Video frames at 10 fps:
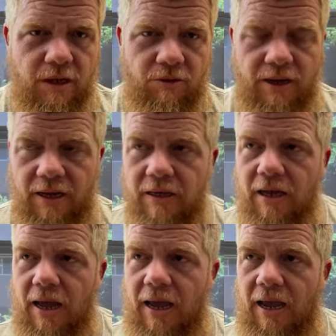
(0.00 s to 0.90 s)
okay
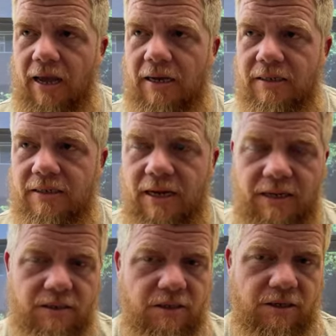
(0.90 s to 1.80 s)
and
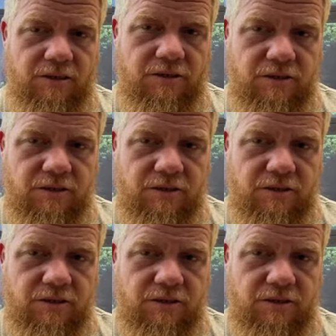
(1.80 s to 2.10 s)
yet there's